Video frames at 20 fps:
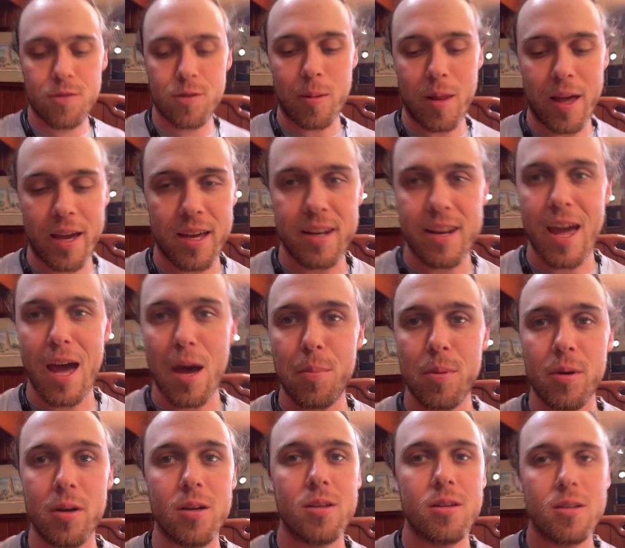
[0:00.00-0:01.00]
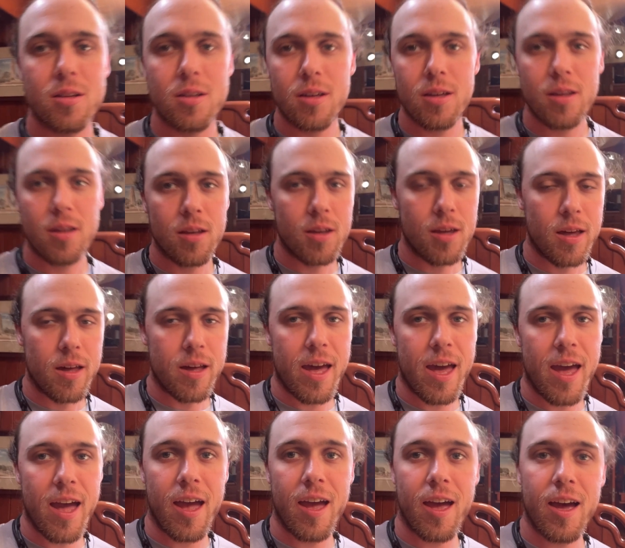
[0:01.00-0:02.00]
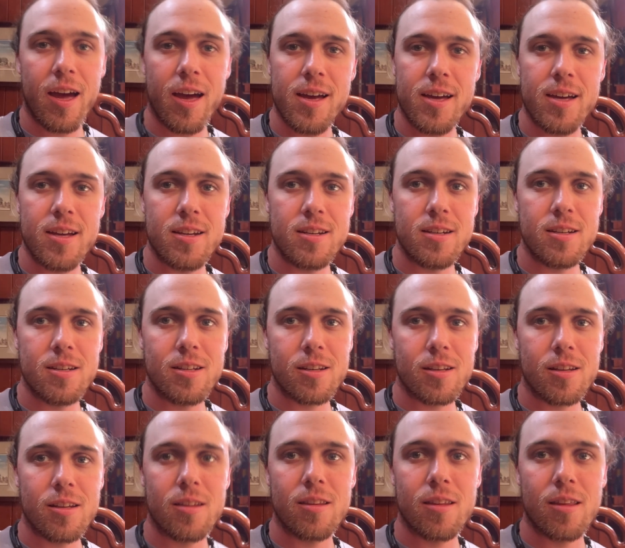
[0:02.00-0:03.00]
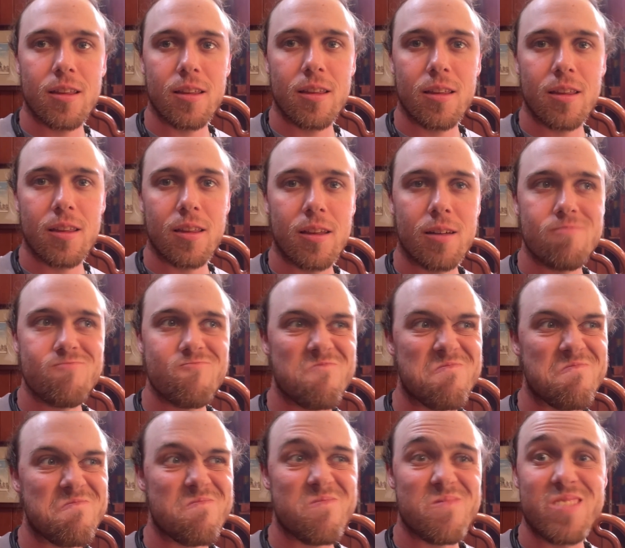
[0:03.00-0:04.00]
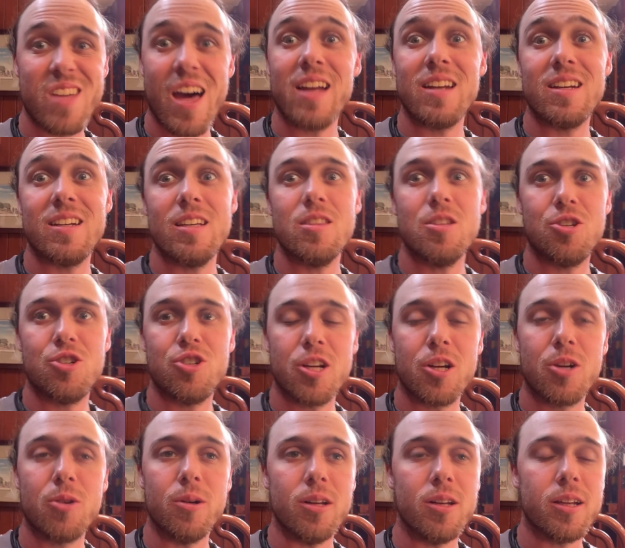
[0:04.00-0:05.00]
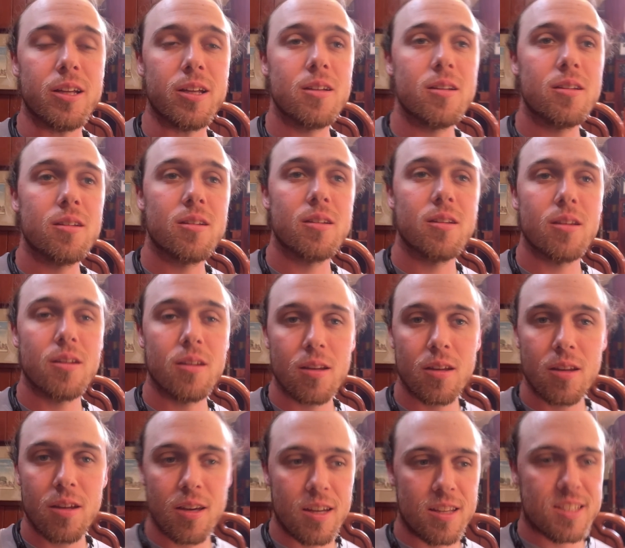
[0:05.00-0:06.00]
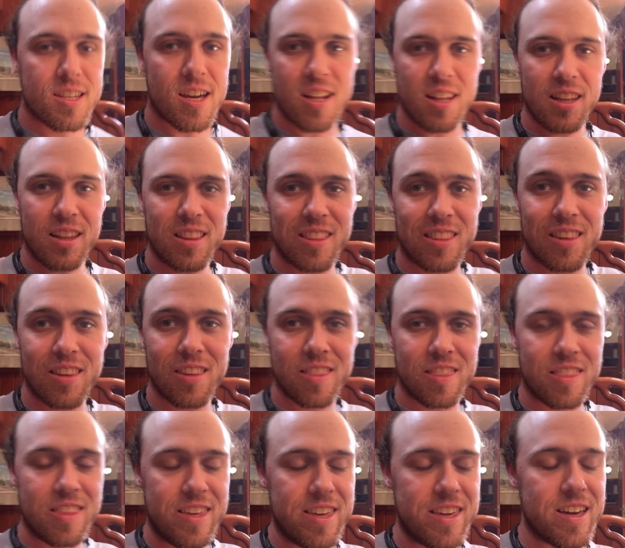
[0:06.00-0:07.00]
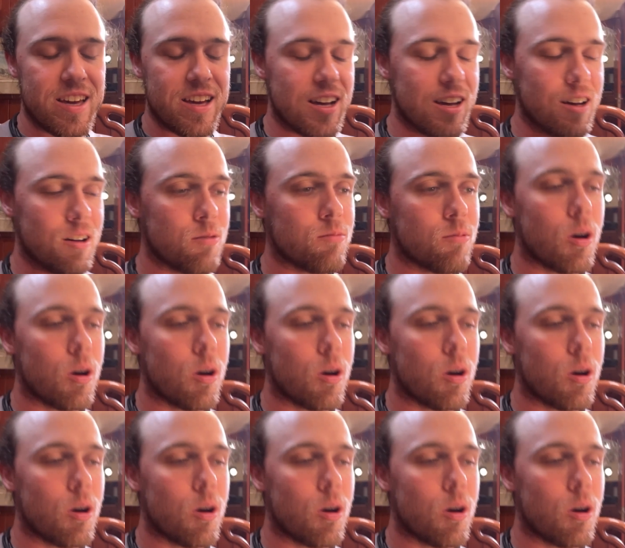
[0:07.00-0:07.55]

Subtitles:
from like Napa, and that did the trick really. It's got the